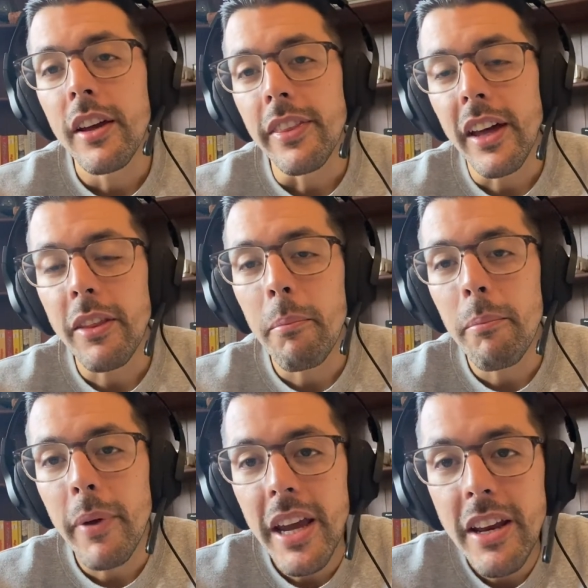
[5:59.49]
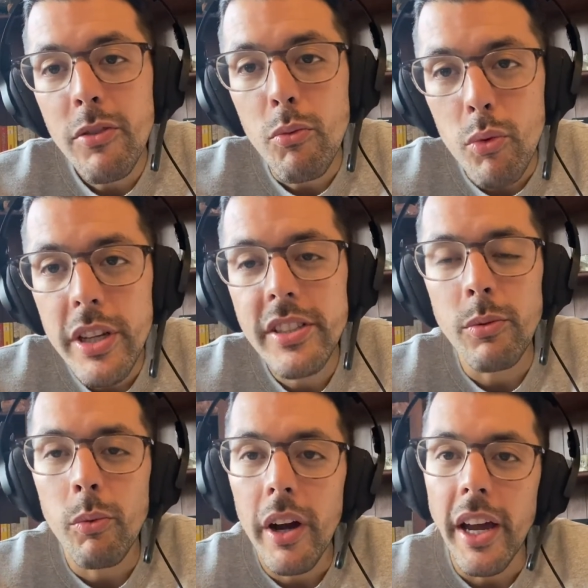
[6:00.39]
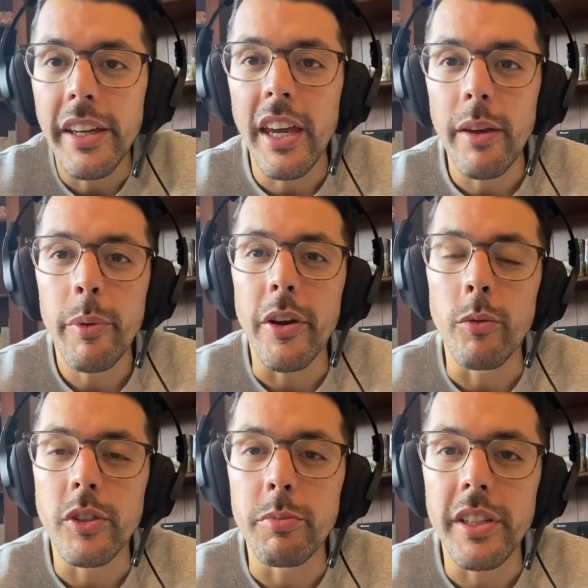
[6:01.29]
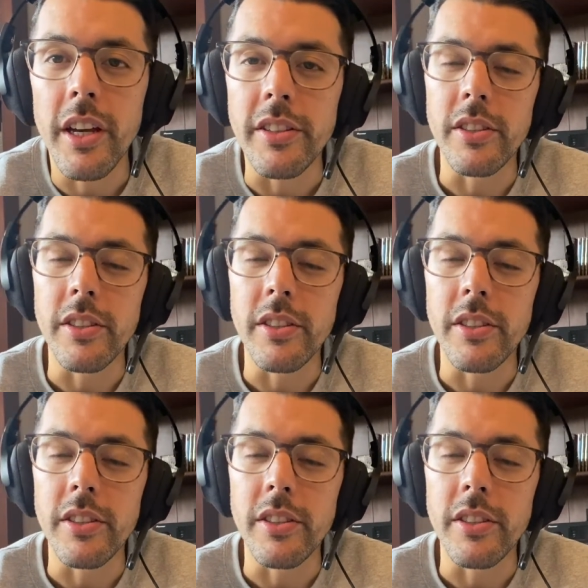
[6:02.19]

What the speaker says: Now, the main reason why I came here was because